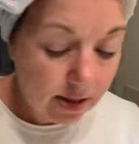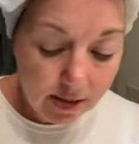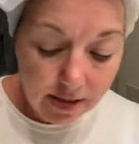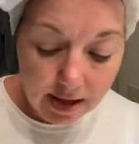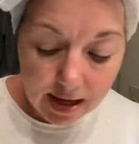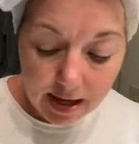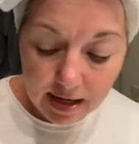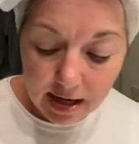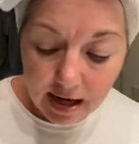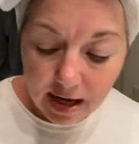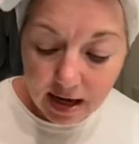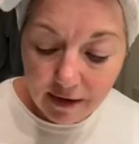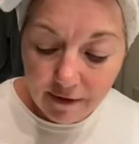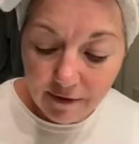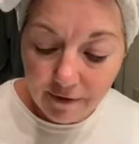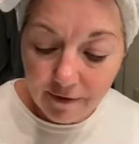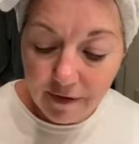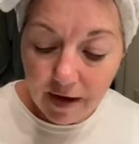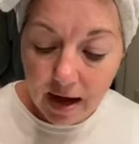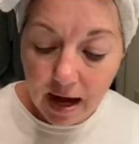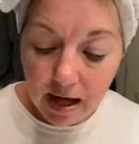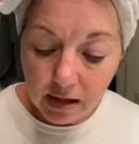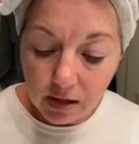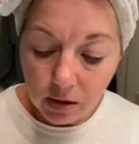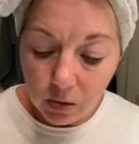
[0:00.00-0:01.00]
then I
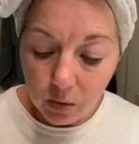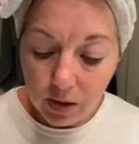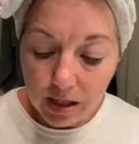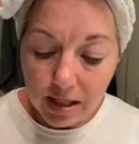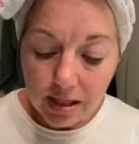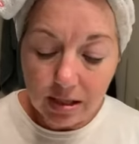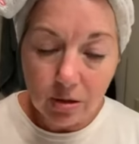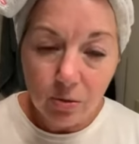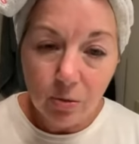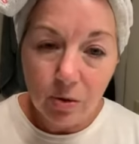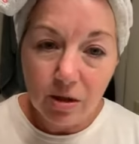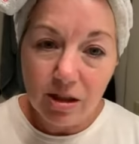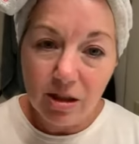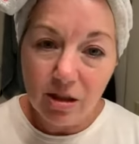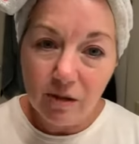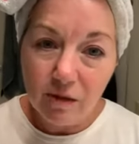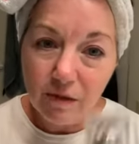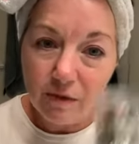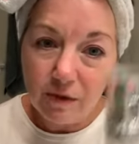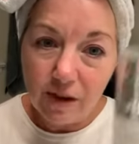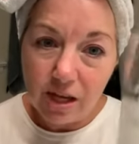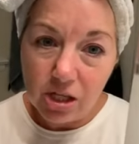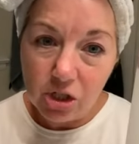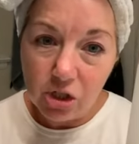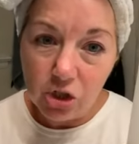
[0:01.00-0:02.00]
follow it with the
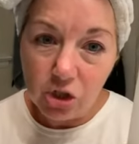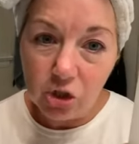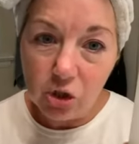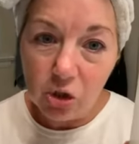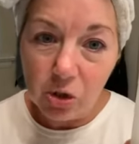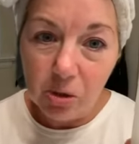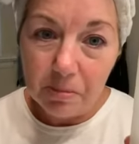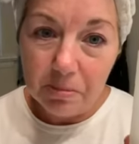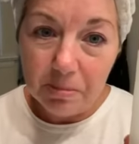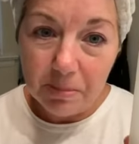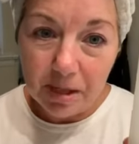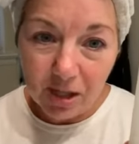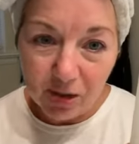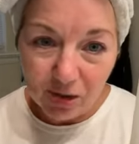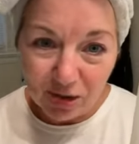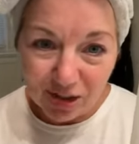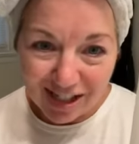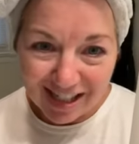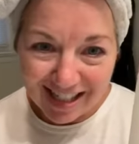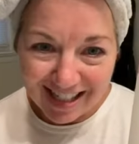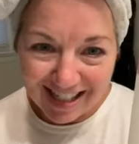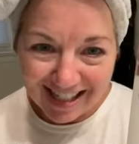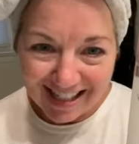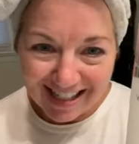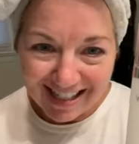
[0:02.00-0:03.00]
facial
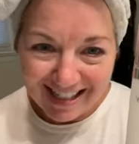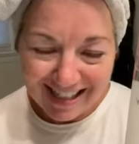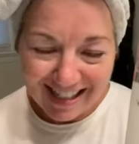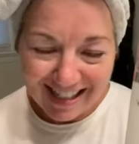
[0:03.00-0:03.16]
milk.